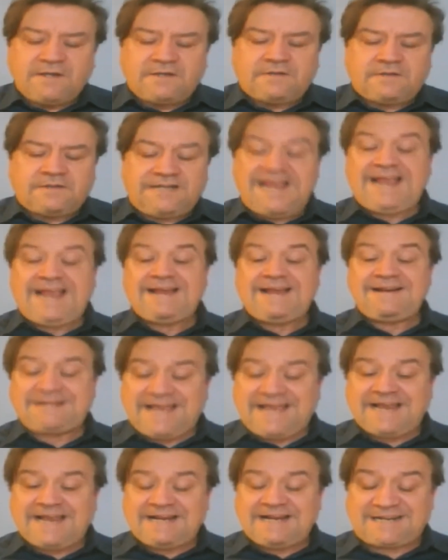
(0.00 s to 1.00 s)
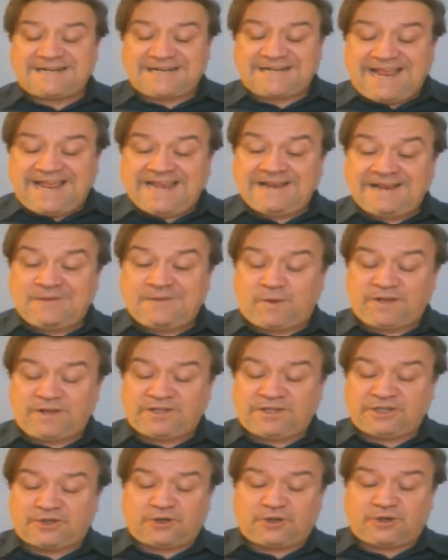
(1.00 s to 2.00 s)
Clang, clang, clang
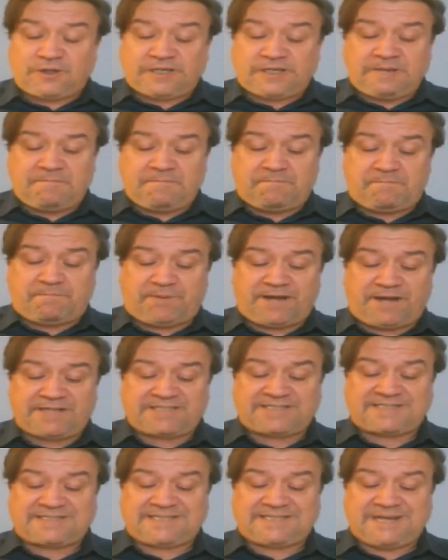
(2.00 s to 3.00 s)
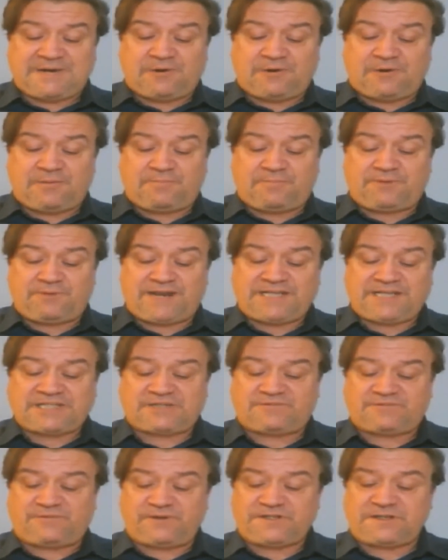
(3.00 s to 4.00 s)
went the cooking pot's single
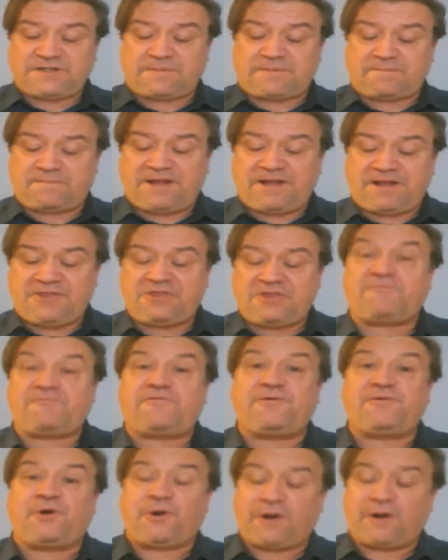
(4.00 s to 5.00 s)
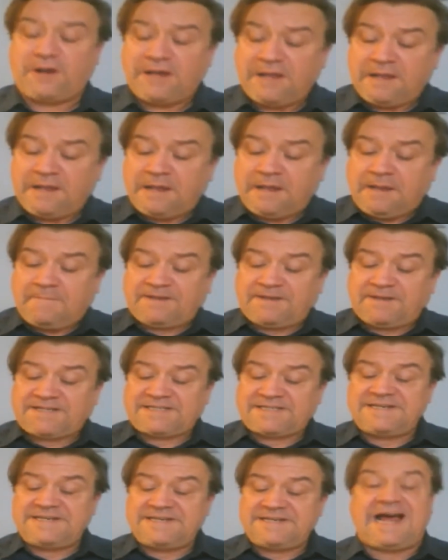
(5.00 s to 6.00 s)
brass foot upon the floor,
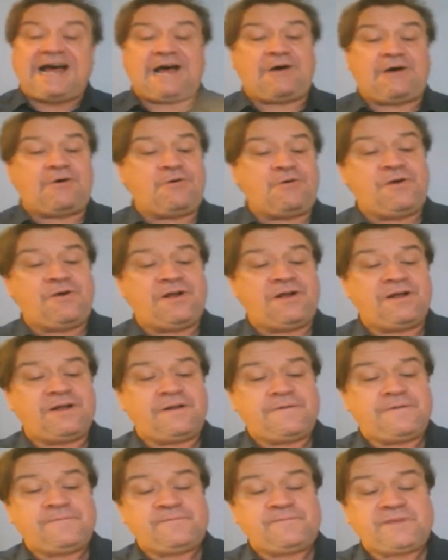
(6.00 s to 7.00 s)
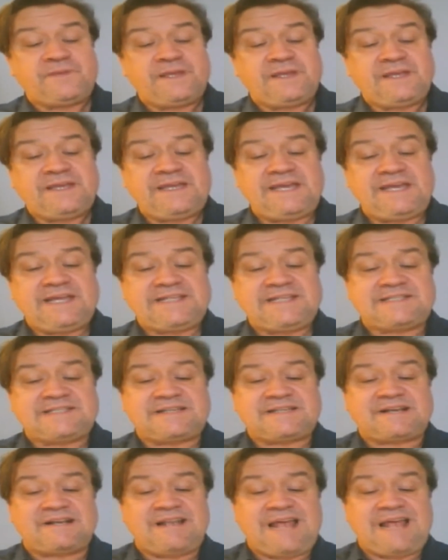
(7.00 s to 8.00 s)
but now its
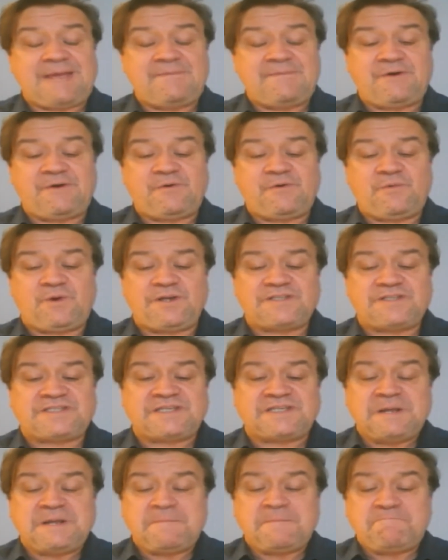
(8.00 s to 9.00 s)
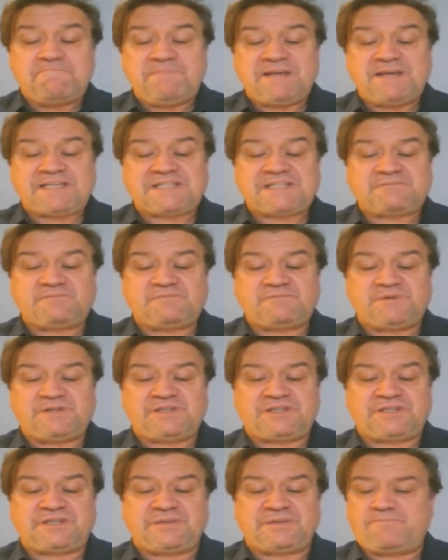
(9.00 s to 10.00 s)
clamor was mixed
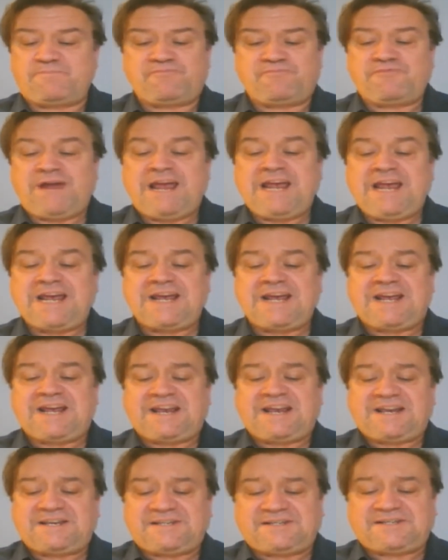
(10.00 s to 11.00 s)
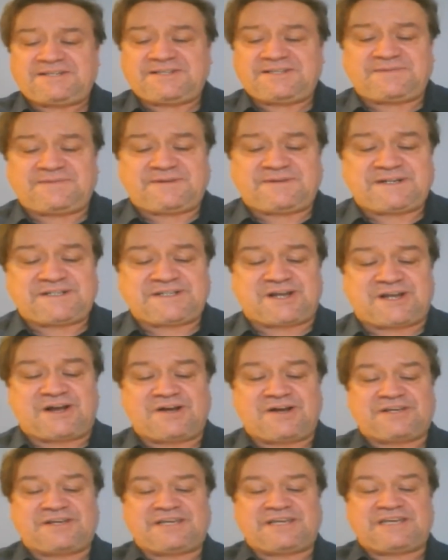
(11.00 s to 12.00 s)
with the brays of a
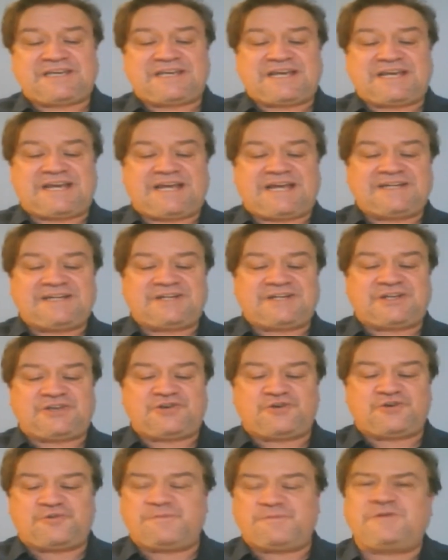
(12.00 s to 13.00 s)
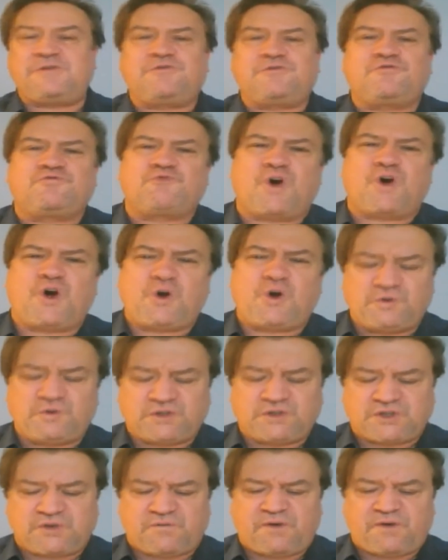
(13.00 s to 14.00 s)
donkey and human
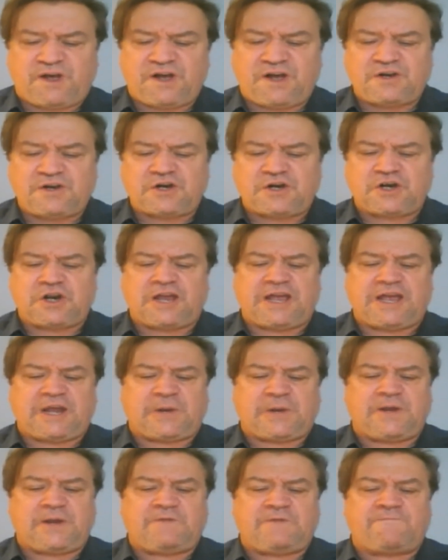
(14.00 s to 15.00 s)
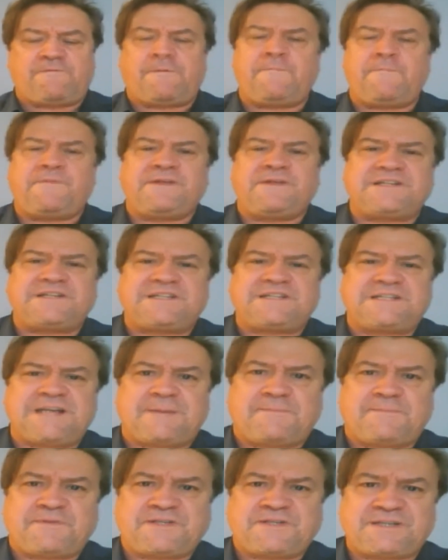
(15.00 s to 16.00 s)
groans of hunger echoing from the
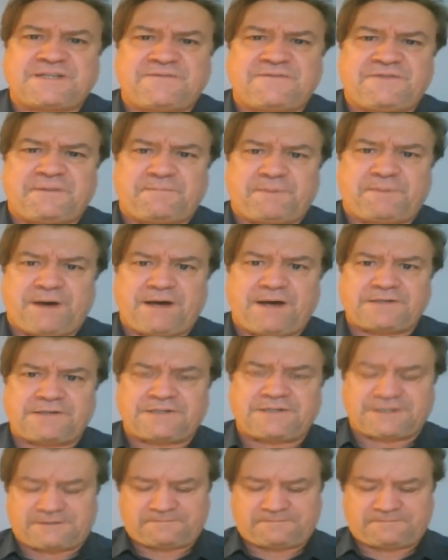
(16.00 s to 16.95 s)
depths of the pot.